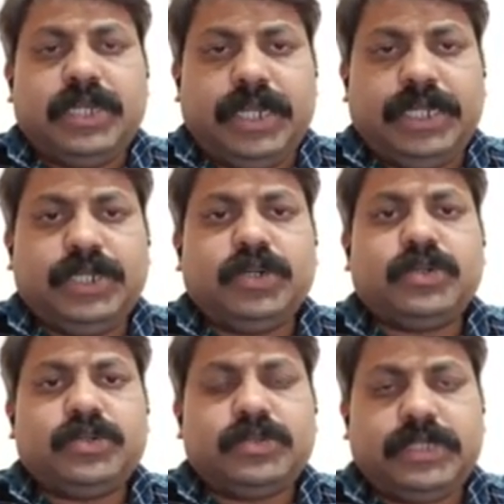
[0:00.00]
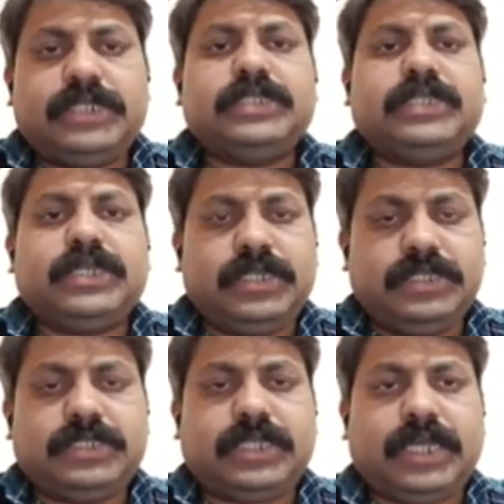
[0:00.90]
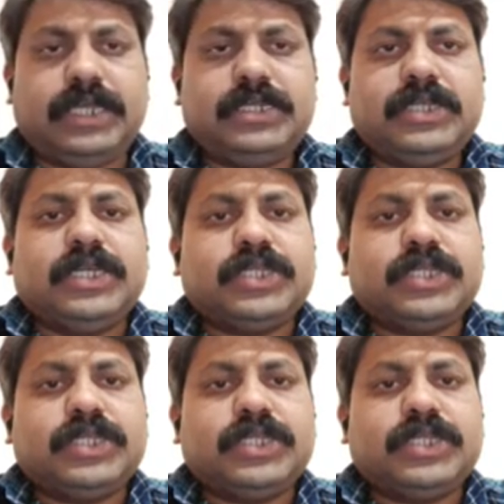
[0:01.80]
Endo, that is inside,